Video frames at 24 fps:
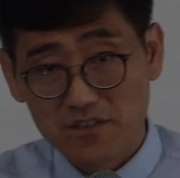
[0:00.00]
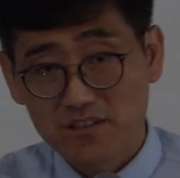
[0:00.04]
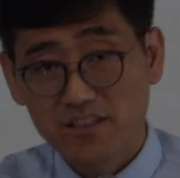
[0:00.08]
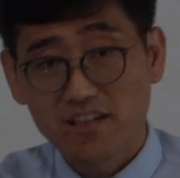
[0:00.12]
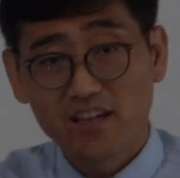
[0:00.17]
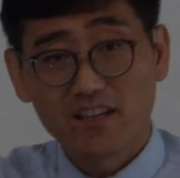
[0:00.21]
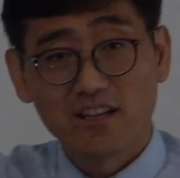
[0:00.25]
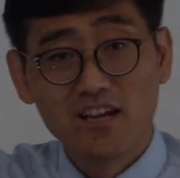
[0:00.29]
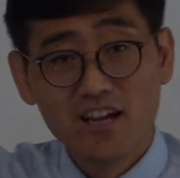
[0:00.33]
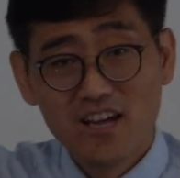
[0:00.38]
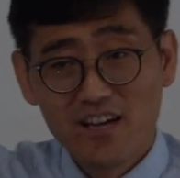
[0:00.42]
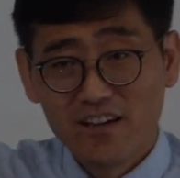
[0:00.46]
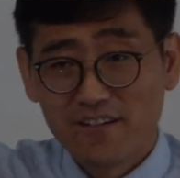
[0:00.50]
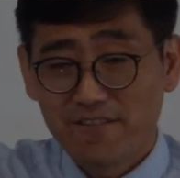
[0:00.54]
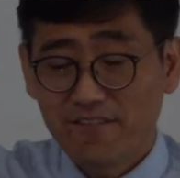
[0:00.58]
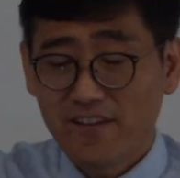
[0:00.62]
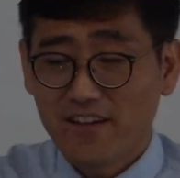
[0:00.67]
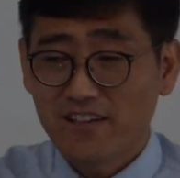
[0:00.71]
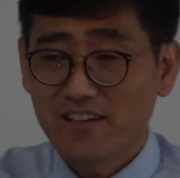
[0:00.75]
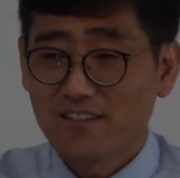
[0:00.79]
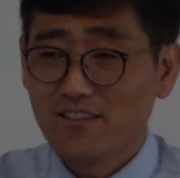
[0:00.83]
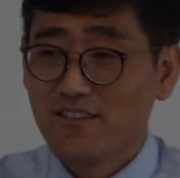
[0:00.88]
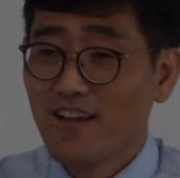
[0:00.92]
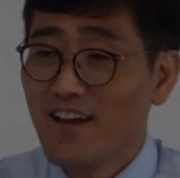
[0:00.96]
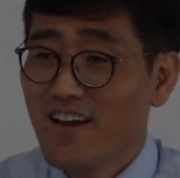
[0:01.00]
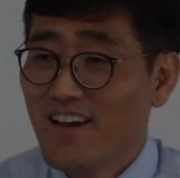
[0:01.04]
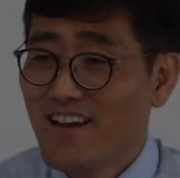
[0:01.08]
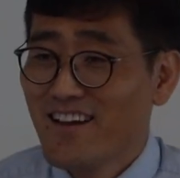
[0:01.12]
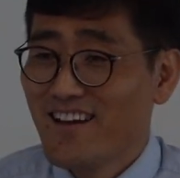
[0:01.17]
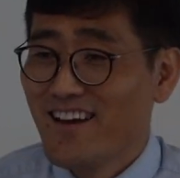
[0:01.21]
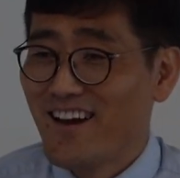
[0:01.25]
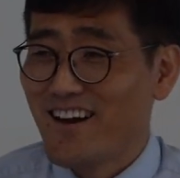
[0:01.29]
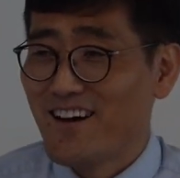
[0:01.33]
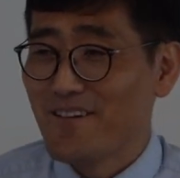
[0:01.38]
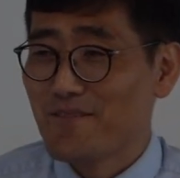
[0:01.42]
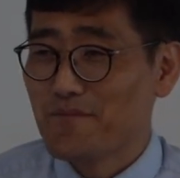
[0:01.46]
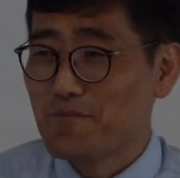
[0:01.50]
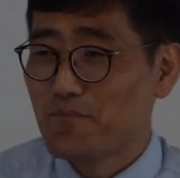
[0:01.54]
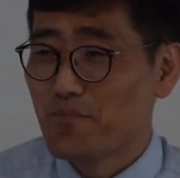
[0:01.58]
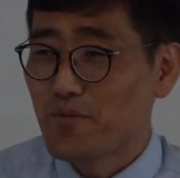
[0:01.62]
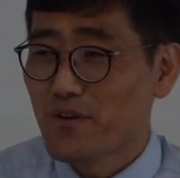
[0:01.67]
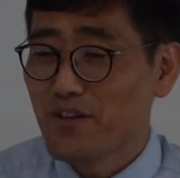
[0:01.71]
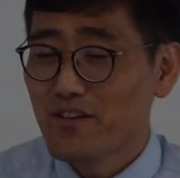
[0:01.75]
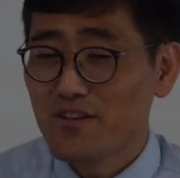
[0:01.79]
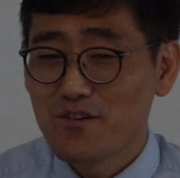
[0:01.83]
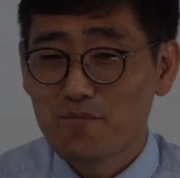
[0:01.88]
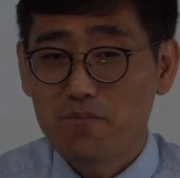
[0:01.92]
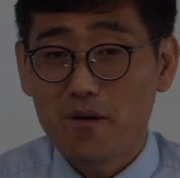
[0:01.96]
Once again, if I can
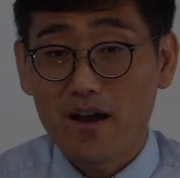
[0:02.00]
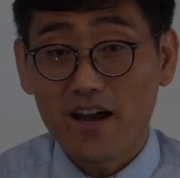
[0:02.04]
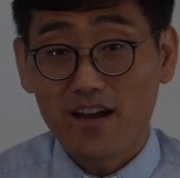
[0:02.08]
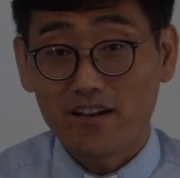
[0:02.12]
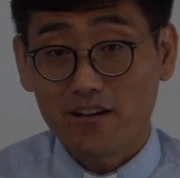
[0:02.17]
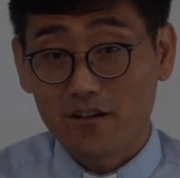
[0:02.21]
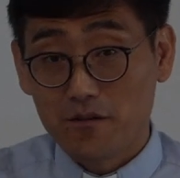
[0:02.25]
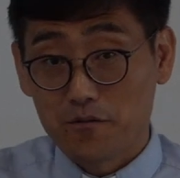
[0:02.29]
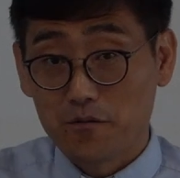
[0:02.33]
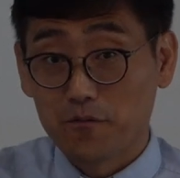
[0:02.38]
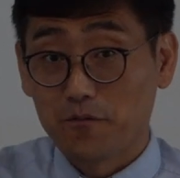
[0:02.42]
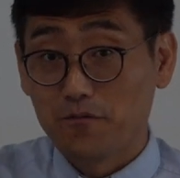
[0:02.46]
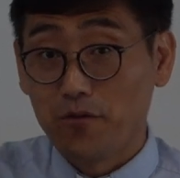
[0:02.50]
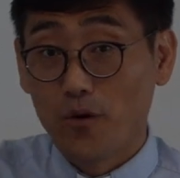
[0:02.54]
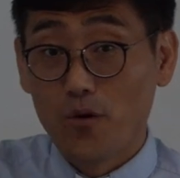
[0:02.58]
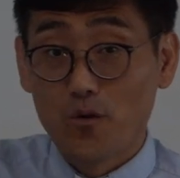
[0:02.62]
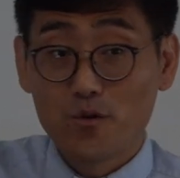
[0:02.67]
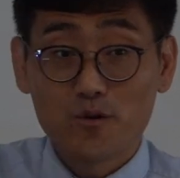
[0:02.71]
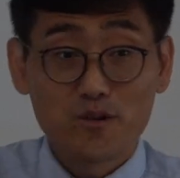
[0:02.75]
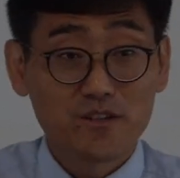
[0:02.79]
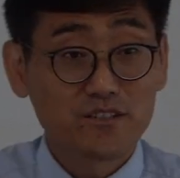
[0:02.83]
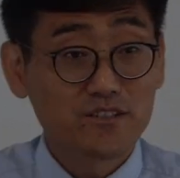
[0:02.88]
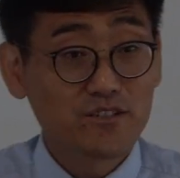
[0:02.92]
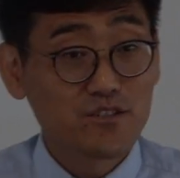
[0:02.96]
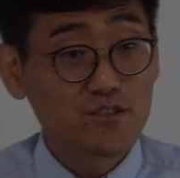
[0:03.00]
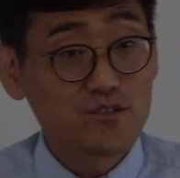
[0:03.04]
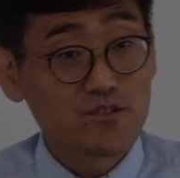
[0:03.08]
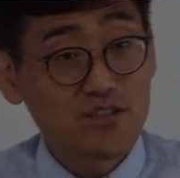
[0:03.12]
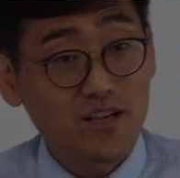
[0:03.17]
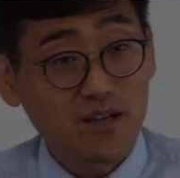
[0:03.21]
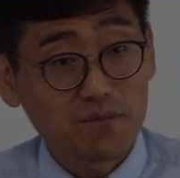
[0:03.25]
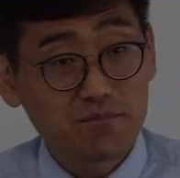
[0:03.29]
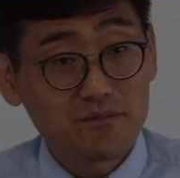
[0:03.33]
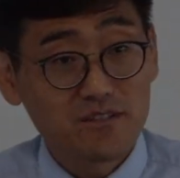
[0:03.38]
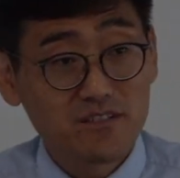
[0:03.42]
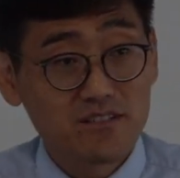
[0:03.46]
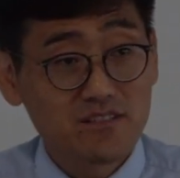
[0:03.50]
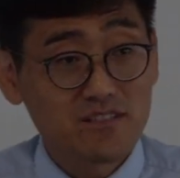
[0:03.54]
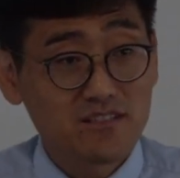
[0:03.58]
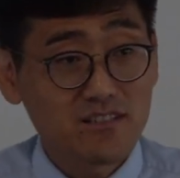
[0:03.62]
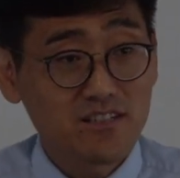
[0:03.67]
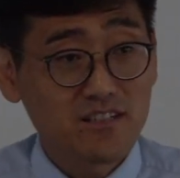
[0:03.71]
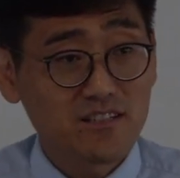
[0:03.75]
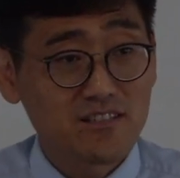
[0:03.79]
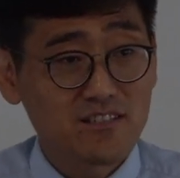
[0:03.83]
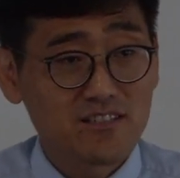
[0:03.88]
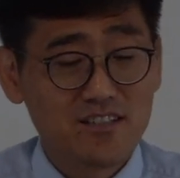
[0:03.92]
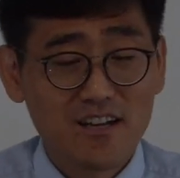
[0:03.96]
bring you back forward to chapter
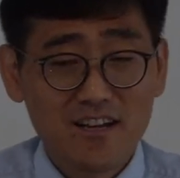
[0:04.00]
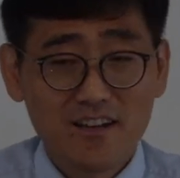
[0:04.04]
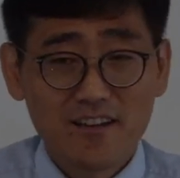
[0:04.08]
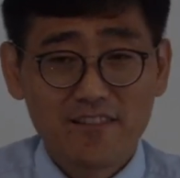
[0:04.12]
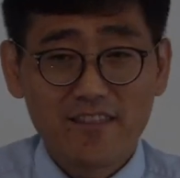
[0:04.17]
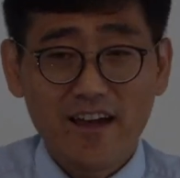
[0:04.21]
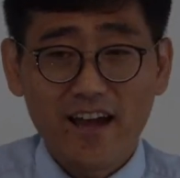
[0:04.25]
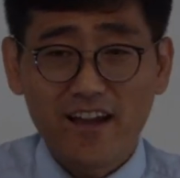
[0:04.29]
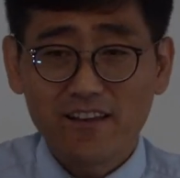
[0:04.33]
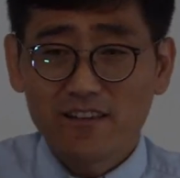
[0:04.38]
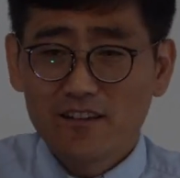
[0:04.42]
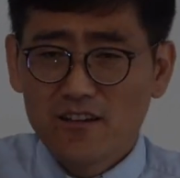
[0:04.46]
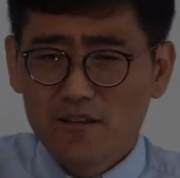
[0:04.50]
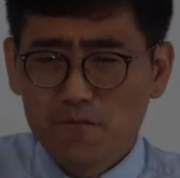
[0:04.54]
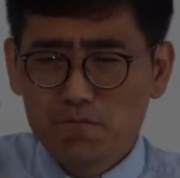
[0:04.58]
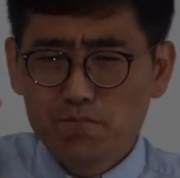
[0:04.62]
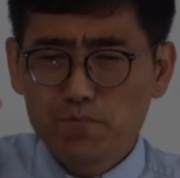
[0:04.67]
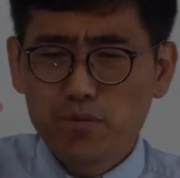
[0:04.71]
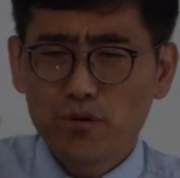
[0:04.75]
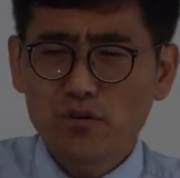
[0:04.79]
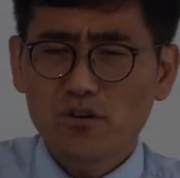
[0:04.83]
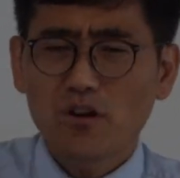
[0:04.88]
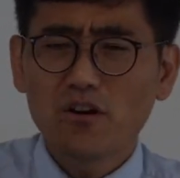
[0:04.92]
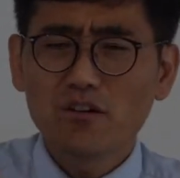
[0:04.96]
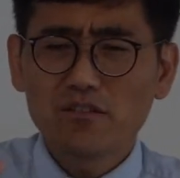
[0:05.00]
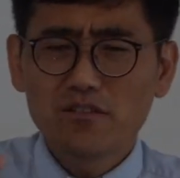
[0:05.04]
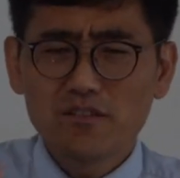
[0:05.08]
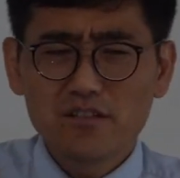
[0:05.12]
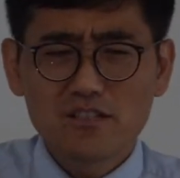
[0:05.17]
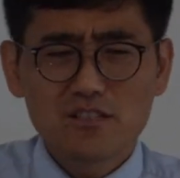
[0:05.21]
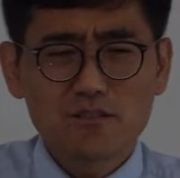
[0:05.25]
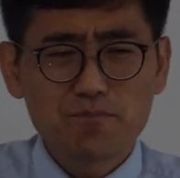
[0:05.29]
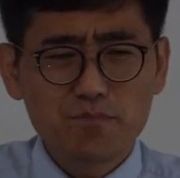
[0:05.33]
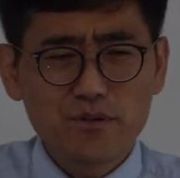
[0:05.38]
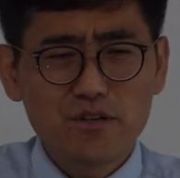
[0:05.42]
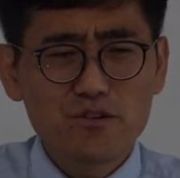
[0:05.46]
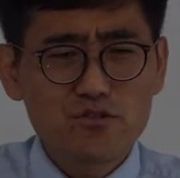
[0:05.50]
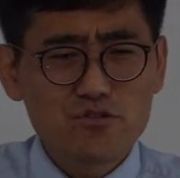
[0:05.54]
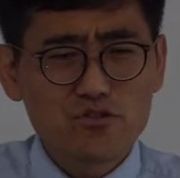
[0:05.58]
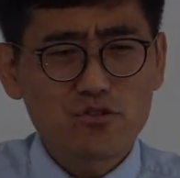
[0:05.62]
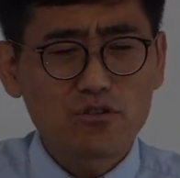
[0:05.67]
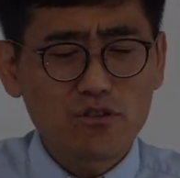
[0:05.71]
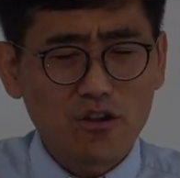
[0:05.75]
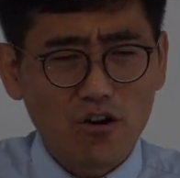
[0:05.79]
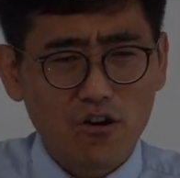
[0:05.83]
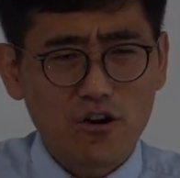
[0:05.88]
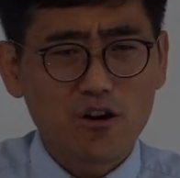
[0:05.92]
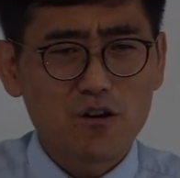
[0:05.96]
6, that put on the
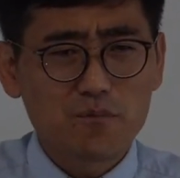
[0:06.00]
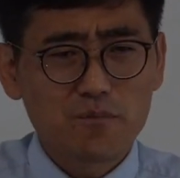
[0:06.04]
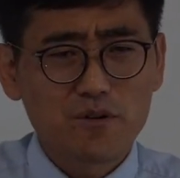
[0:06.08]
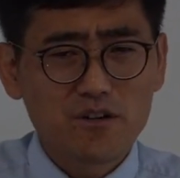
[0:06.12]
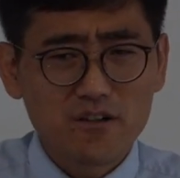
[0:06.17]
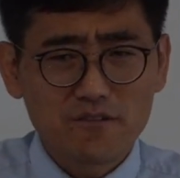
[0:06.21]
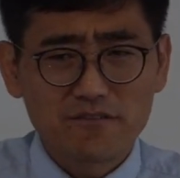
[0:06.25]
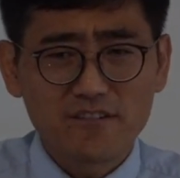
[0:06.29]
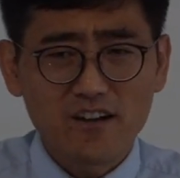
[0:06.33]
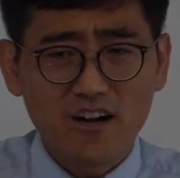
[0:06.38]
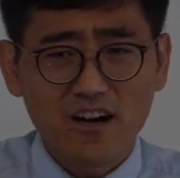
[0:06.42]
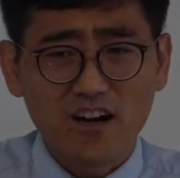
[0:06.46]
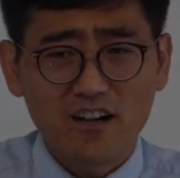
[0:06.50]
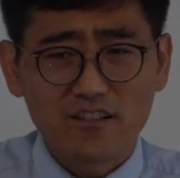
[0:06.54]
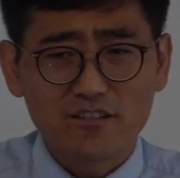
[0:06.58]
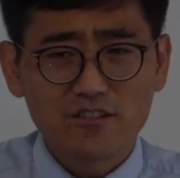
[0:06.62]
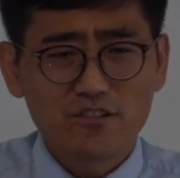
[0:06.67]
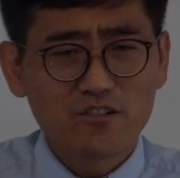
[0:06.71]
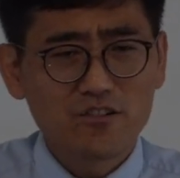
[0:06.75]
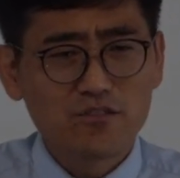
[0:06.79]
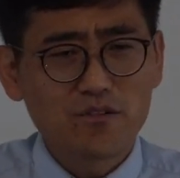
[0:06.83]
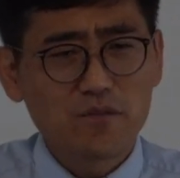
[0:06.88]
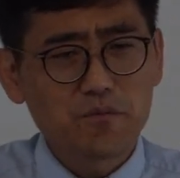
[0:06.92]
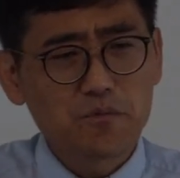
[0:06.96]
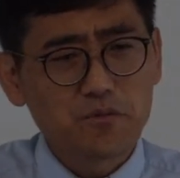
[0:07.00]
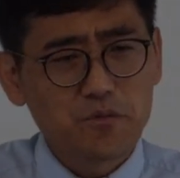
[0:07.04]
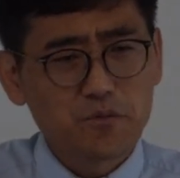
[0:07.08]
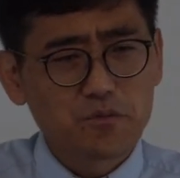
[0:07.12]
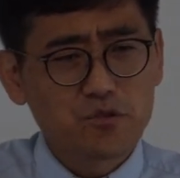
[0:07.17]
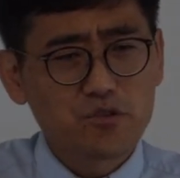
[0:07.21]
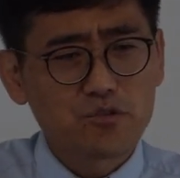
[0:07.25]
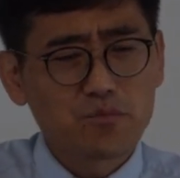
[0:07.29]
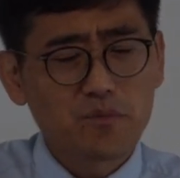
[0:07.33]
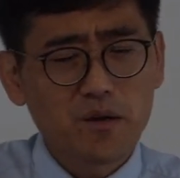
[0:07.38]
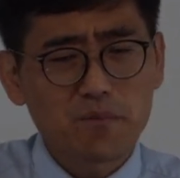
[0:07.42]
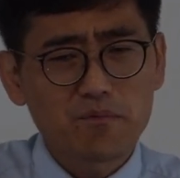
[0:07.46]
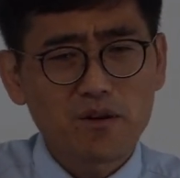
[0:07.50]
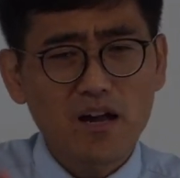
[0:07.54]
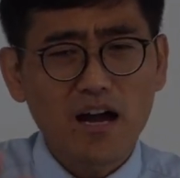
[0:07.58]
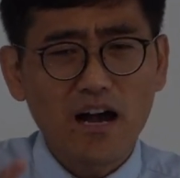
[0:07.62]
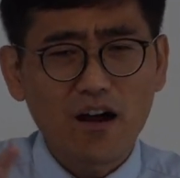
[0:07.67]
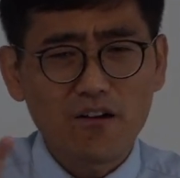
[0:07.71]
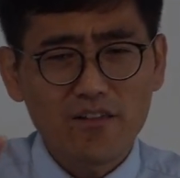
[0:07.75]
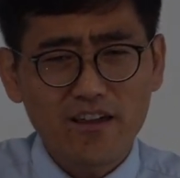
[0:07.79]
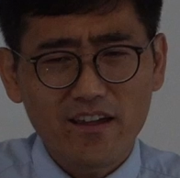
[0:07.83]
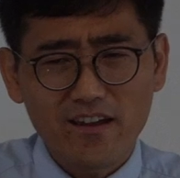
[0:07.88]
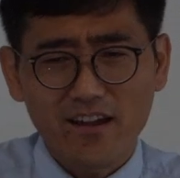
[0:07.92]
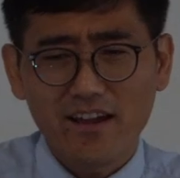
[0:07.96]
spiritual armor of God. You know, do you remember
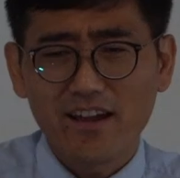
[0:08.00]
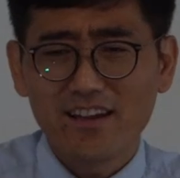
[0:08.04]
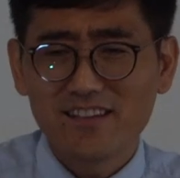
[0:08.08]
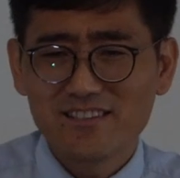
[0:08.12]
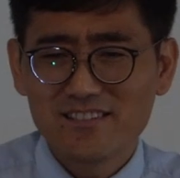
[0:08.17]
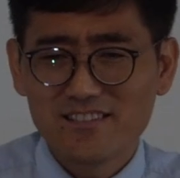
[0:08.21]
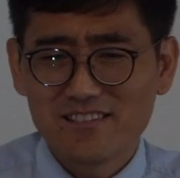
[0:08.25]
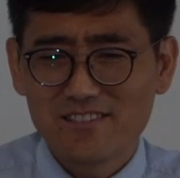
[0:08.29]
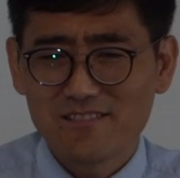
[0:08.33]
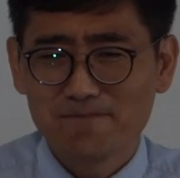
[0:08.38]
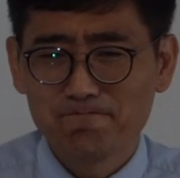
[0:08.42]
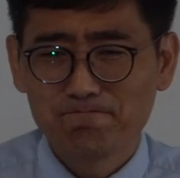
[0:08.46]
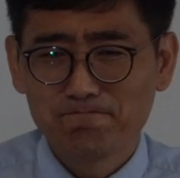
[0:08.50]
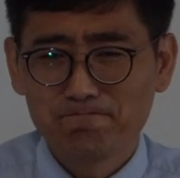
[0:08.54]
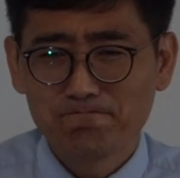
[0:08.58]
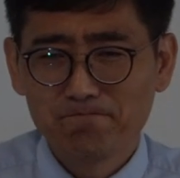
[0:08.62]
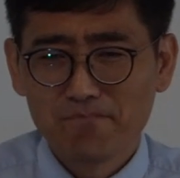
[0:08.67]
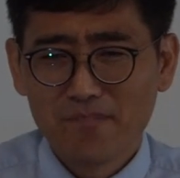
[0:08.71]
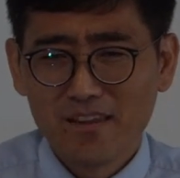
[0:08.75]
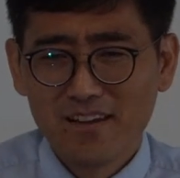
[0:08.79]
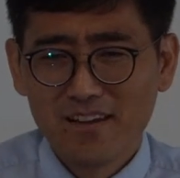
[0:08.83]
how that ends?